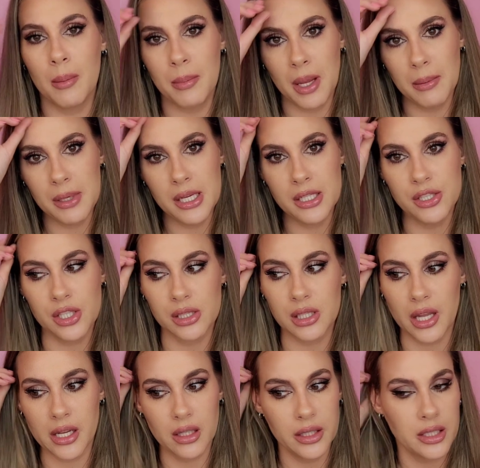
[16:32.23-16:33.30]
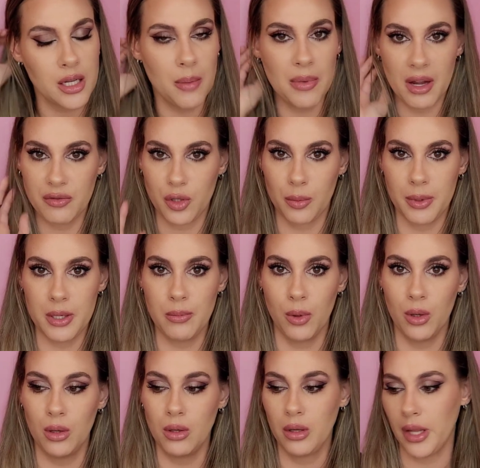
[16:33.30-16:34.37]
but maybe he just like cleaned up after
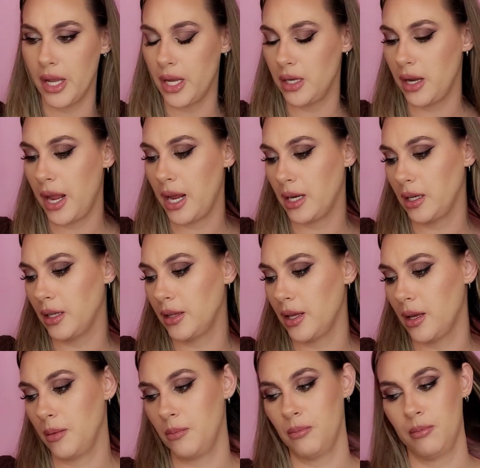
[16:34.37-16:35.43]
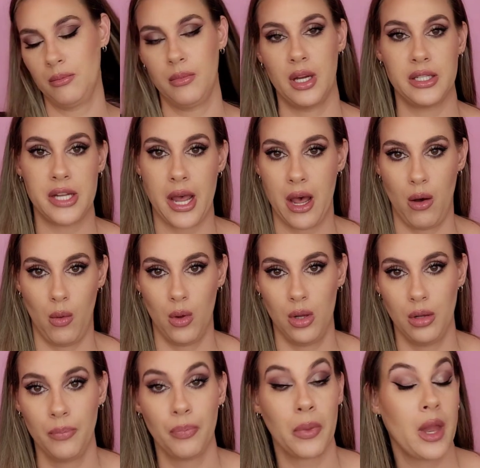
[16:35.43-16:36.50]
people and handed them a
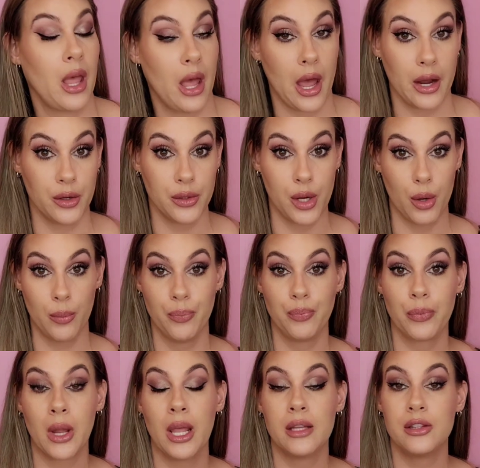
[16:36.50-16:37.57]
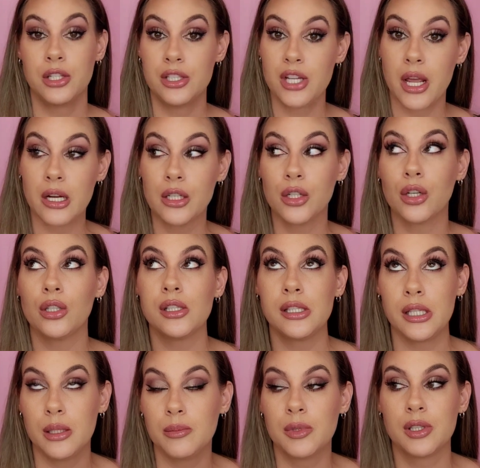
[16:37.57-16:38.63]
towel. I don't know. The janitor
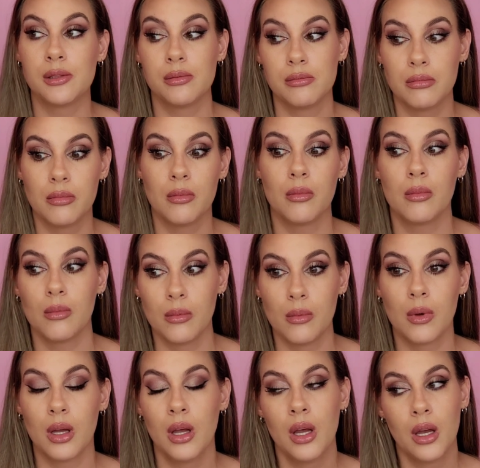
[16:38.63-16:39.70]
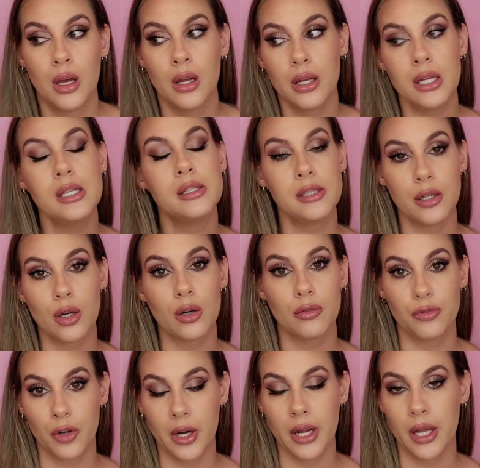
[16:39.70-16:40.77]
seems
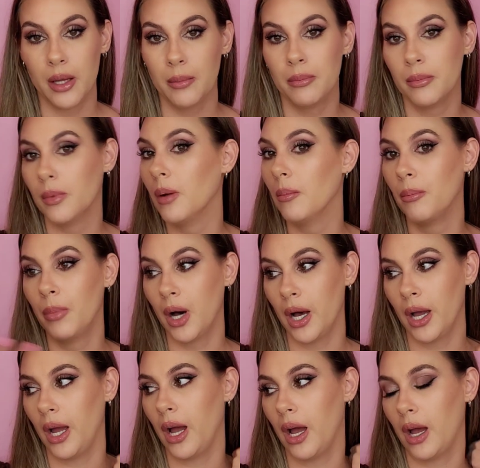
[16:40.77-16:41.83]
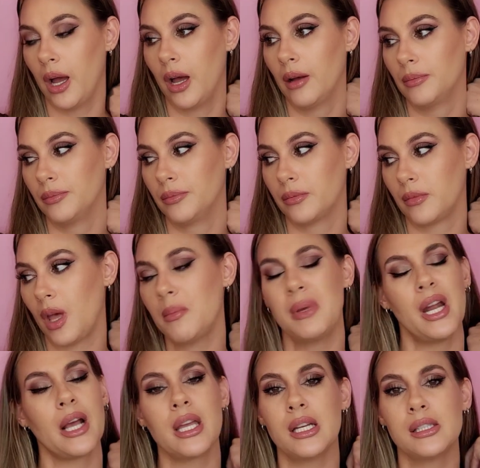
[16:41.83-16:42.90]
easier for him, but
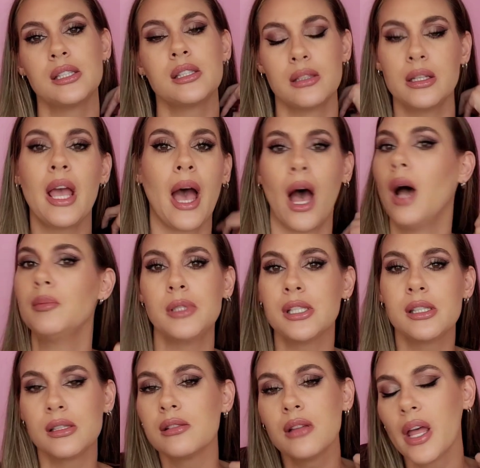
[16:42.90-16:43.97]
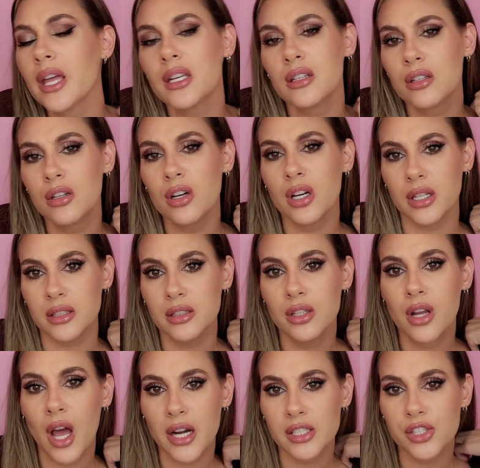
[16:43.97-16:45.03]
I mean, I guess, yeah, I'm just like,
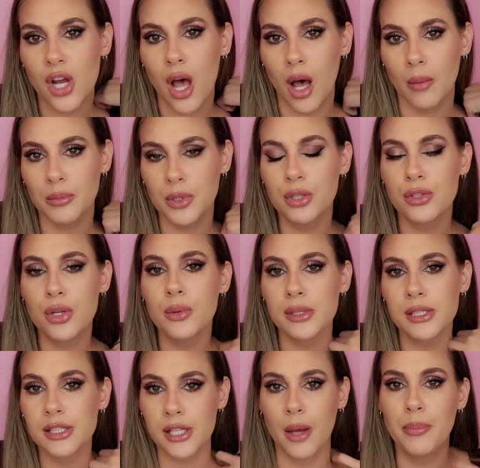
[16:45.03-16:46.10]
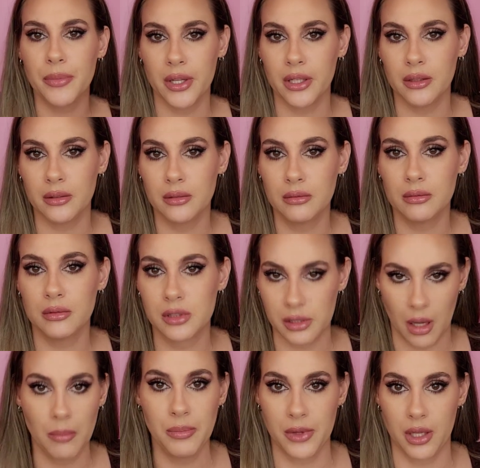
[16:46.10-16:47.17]
good. You got a job. You're doing something,
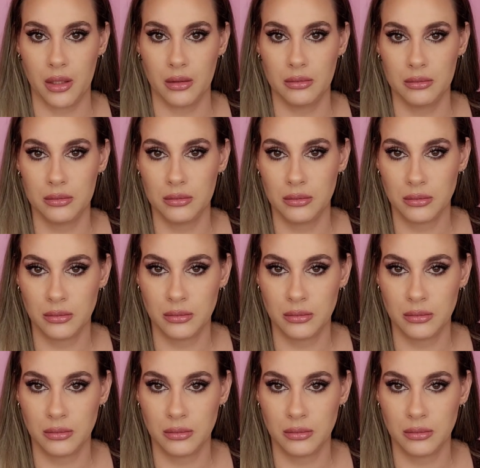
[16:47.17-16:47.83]
something.